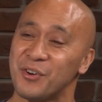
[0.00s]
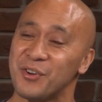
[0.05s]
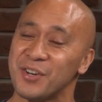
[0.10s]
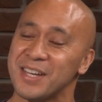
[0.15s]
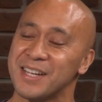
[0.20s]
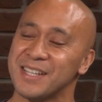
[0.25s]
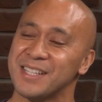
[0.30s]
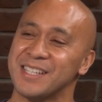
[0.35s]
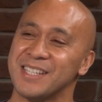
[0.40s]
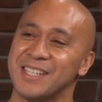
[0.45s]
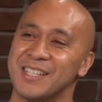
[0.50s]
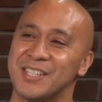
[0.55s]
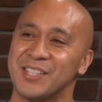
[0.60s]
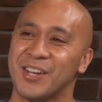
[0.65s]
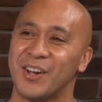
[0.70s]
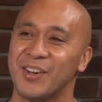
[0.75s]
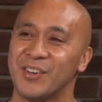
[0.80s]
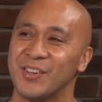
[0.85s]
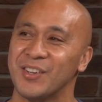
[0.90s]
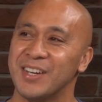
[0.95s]
audience.
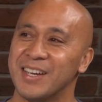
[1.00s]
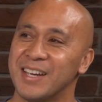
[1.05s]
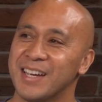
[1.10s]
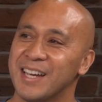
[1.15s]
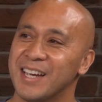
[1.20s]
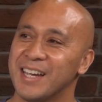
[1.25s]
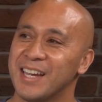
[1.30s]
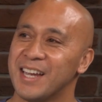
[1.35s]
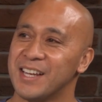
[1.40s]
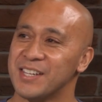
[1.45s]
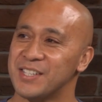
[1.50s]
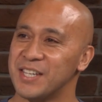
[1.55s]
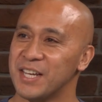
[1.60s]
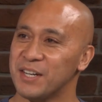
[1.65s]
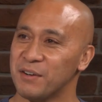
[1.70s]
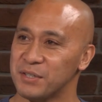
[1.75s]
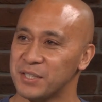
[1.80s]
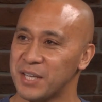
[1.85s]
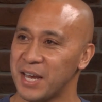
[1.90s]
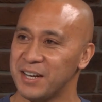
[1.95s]
So
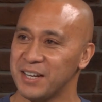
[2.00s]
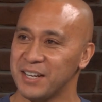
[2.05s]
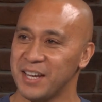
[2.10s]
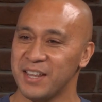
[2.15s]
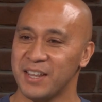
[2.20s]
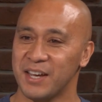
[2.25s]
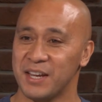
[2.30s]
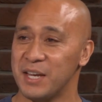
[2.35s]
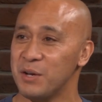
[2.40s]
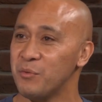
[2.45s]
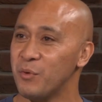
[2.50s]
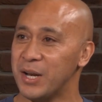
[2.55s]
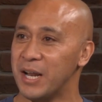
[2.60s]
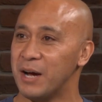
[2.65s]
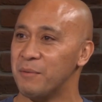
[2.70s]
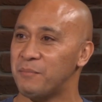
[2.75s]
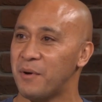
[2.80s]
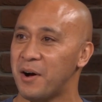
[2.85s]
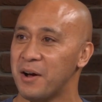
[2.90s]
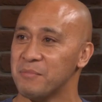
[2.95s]
instead of staying together, he went
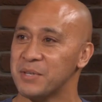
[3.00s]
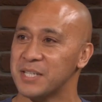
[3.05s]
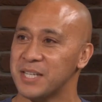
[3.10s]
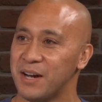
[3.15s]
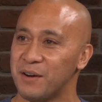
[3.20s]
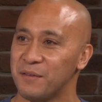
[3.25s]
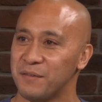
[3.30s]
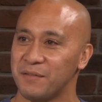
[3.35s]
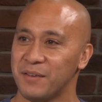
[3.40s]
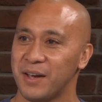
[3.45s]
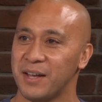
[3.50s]
up by himself,